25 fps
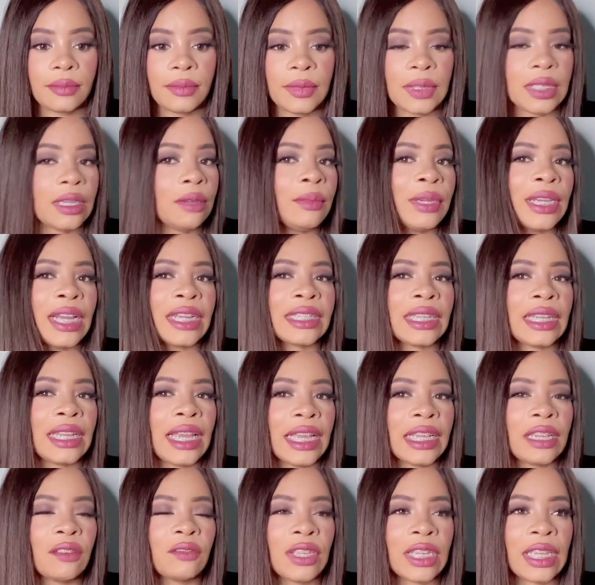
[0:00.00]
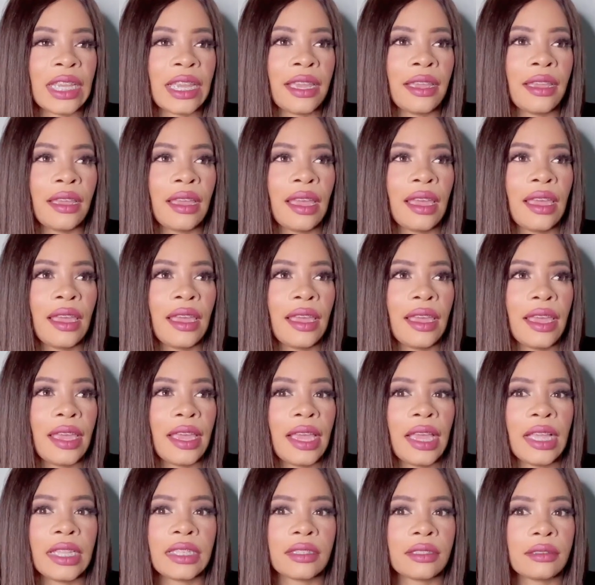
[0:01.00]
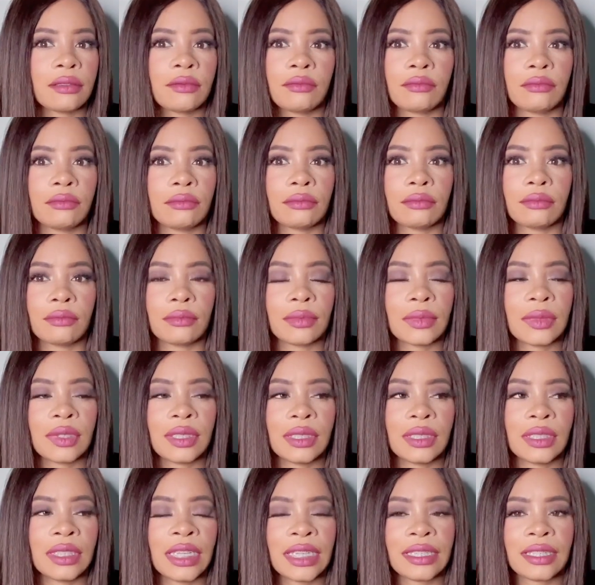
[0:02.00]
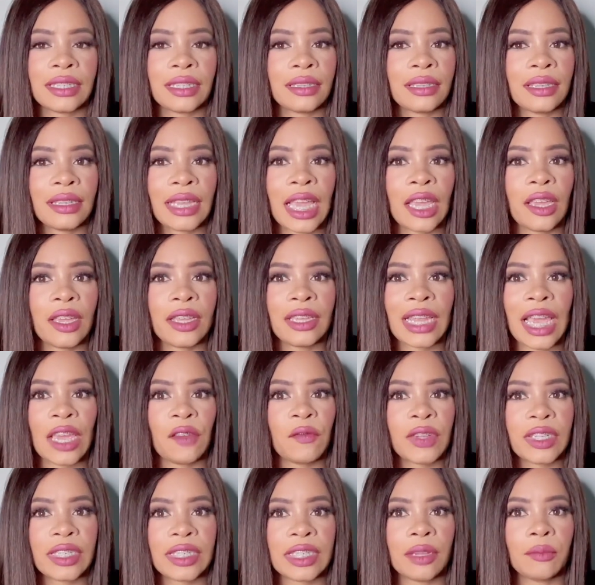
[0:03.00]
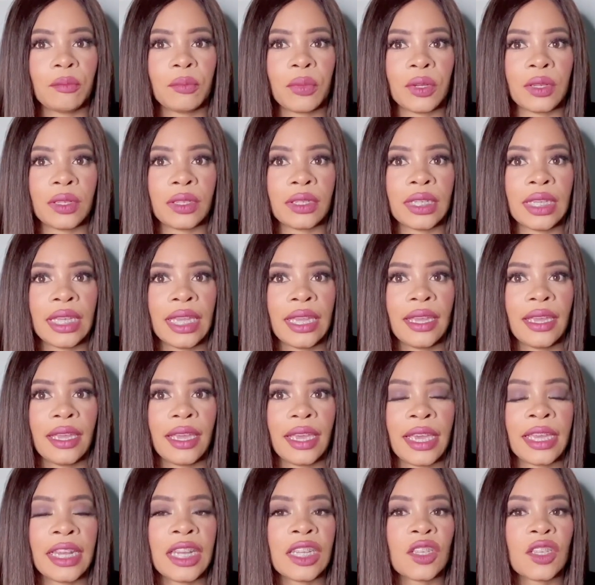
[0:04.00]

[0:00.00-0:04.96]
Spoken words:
Because at the end of the day, it's Listen, life is simple. It is